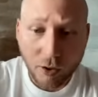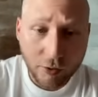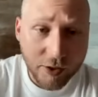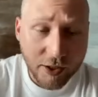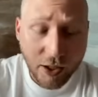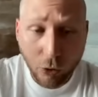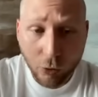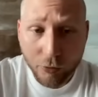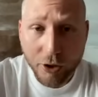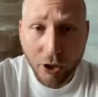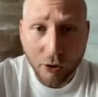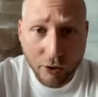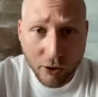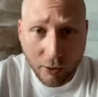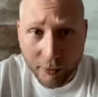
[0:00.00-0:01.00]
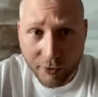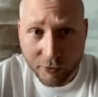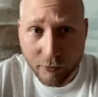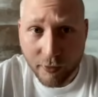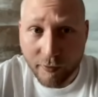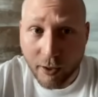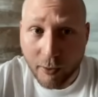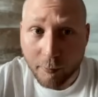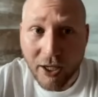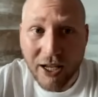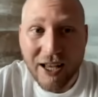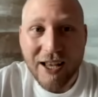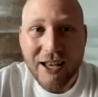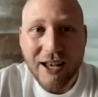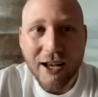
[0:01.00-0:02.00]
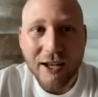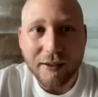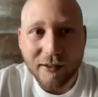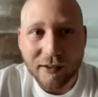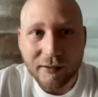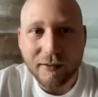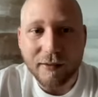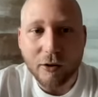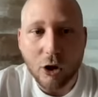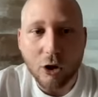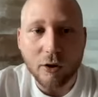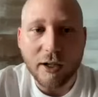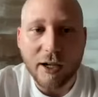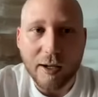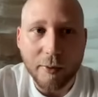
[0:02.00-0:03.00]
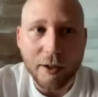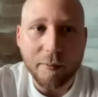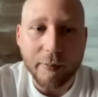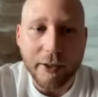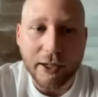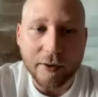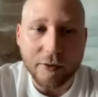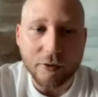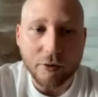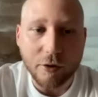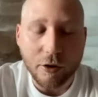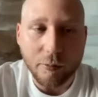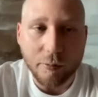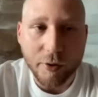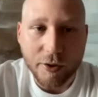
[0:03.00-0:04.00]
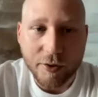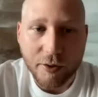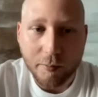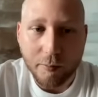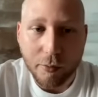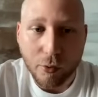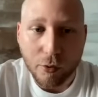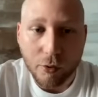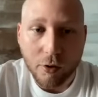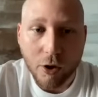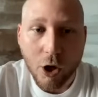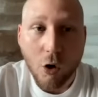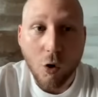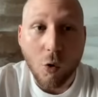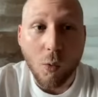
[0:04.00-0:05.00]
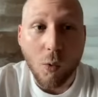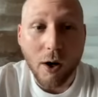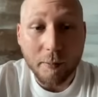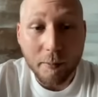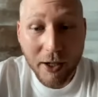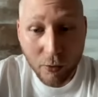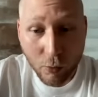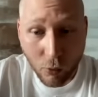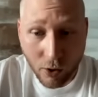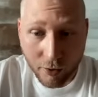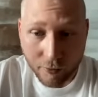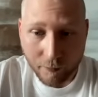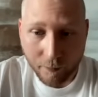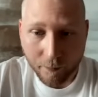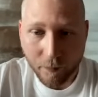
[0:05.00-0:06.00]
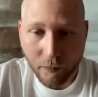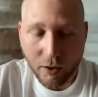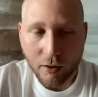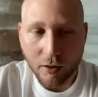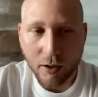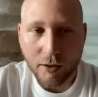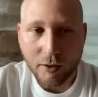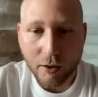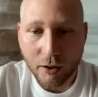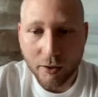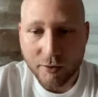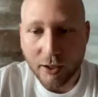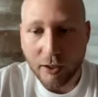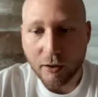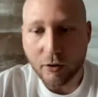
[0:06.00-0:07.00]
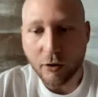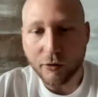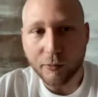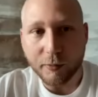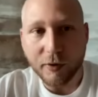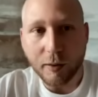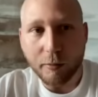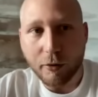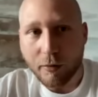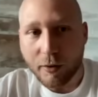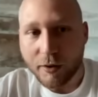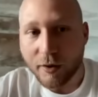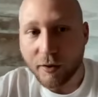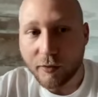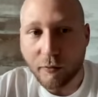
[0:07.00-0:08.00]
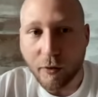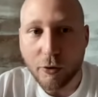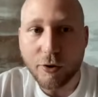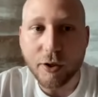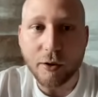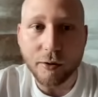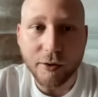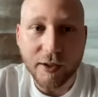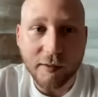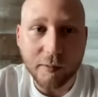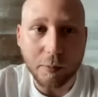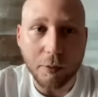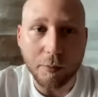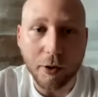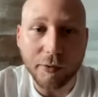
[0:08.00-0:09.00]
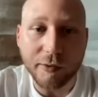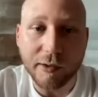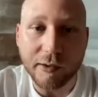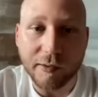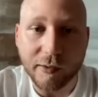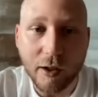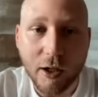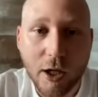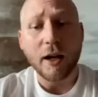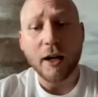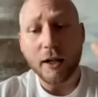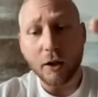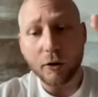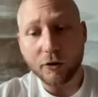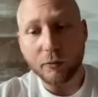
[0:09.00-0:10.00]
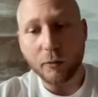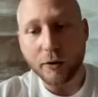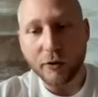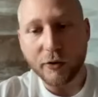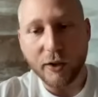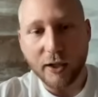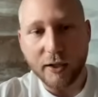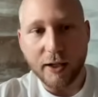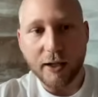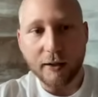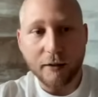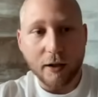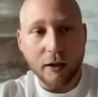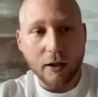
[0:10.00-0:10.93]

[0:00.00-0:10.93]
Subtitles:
the whole tokenomics revamp. And this is all coming back to the community pool one by one. And the entire Cosmos Hub community is voting on these proposals. And I also want to say that